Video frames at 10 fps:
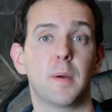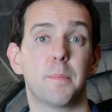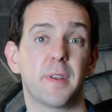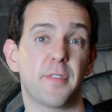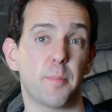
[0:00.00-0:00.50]

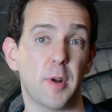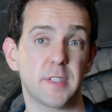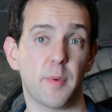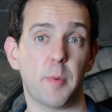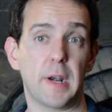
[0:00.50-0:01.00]
But if the
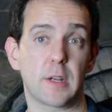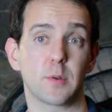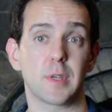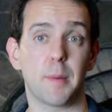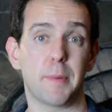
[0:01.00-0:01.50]
price of a product
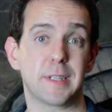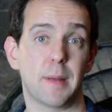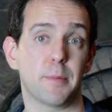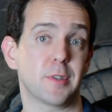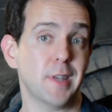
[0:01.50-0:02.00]
goes up by
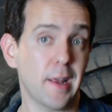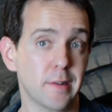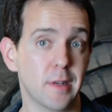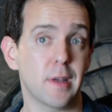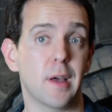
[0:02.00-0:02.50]

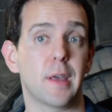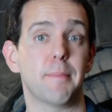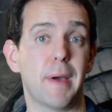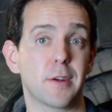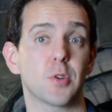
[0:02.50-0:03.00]
10%, it
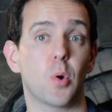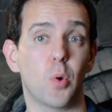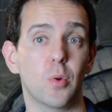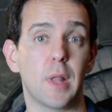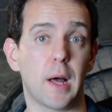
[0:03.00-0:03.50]
matters a
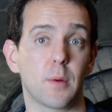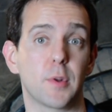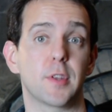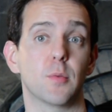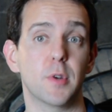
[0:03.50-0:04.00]
whole lot
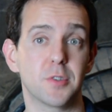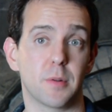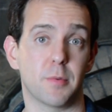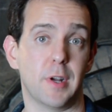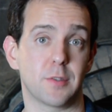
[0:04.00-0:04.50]
what the
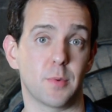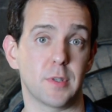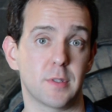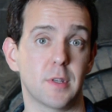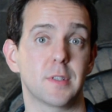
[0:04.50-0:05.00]
original price
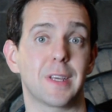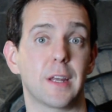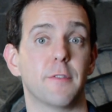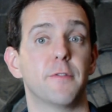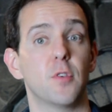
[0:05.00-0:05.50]
was to
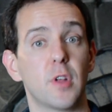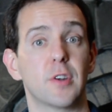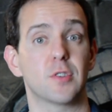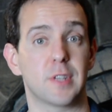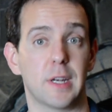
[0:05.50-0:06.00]
get a full
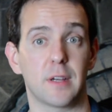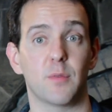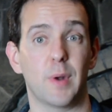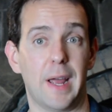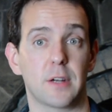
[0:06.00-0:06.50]
understanding of
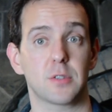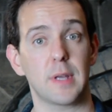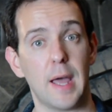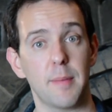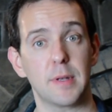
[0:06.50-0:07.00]
what
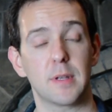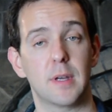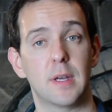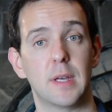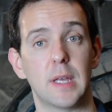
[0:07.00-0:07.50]
actually happened.
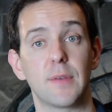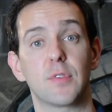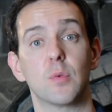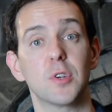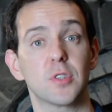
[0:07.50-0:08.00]
If
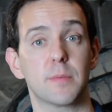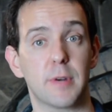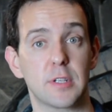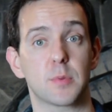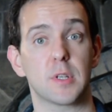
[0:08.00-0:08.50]
the original
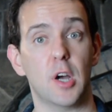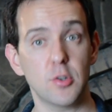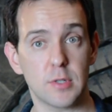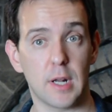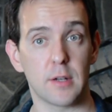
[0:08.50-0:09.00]
price was
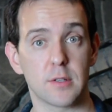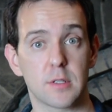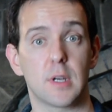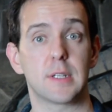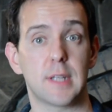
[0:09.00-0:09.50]
$100, a